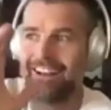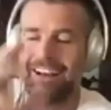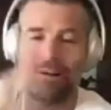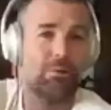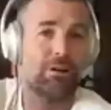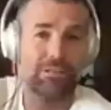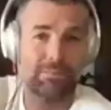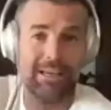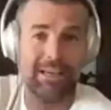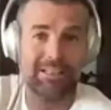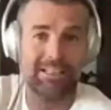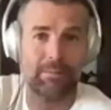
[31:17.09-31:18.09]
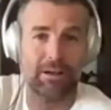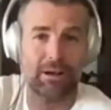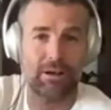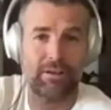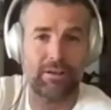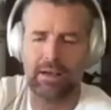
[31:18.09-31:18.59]
We've got some guests coming
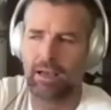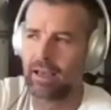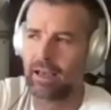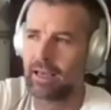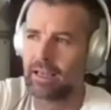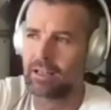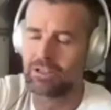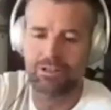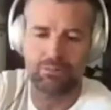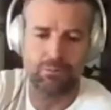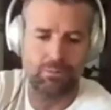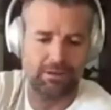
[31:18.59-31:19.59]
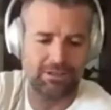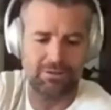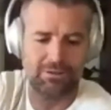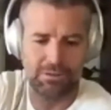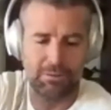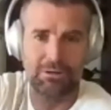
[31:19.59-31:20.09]
over, and so
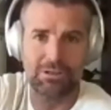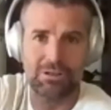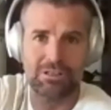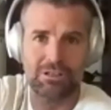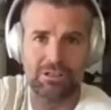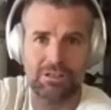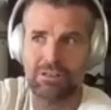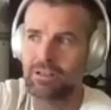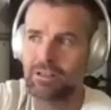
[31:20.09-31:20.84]
smoked sausages.